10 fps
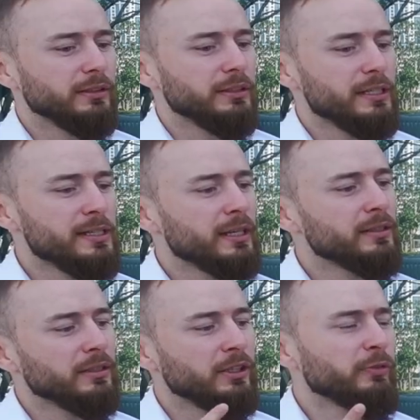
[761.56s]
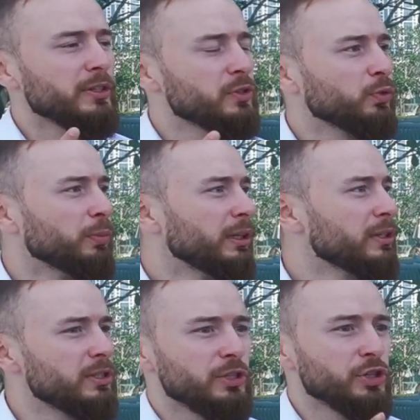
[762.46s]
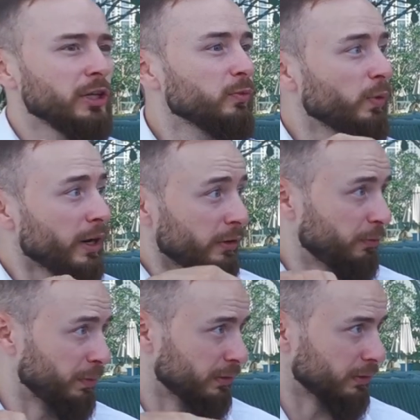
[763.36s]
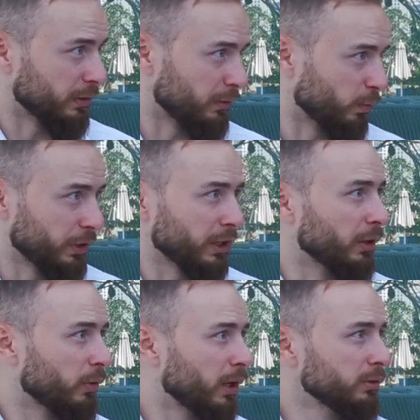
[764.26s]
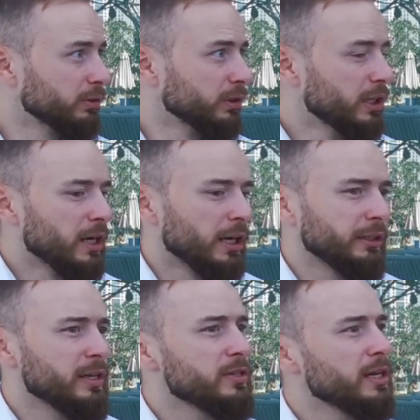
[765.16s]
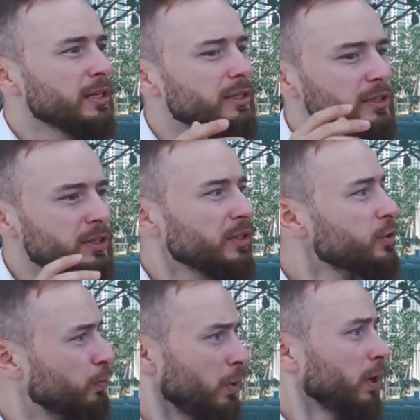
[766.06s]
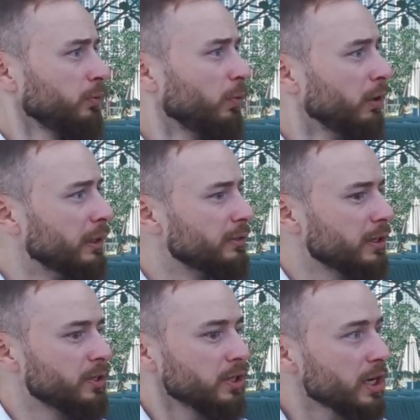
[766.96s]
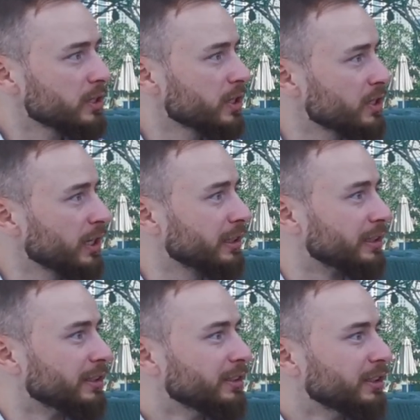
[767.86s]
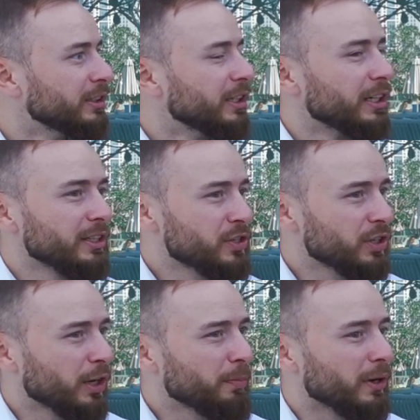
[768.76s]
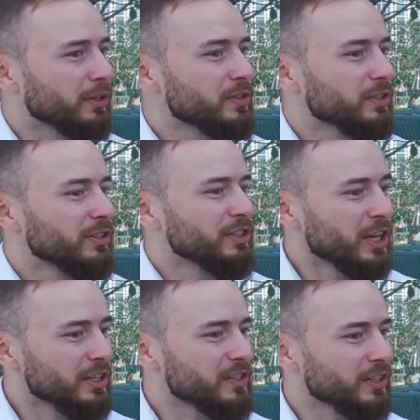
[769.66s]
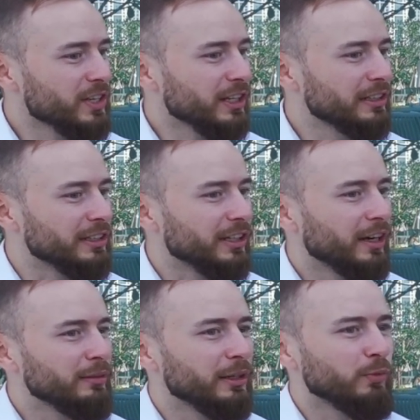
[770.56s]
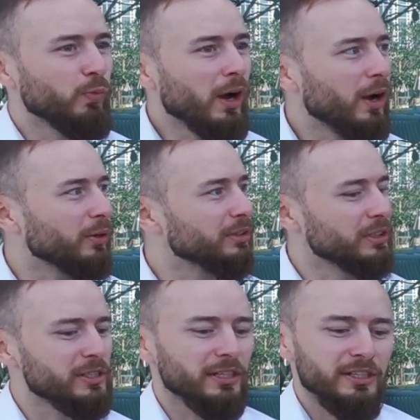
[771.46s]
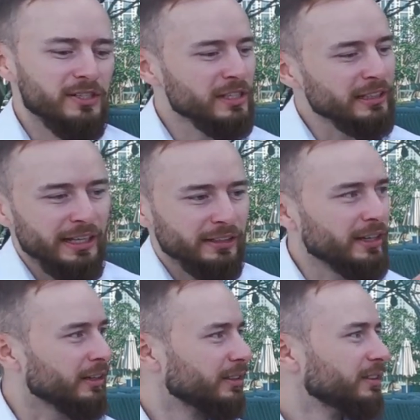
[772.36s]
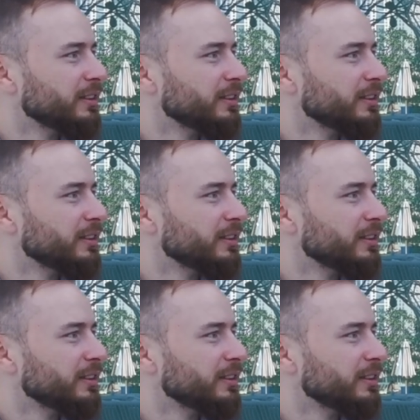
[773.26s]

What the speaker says: They said, give us 2 minutes. They checked where I've been walking around. Mm-hmm. And they said, is it this brown wallet? I said, yes, exactly. In the Starbucks. Yes, exactly. I'm like, wow. They said, it's still laying there.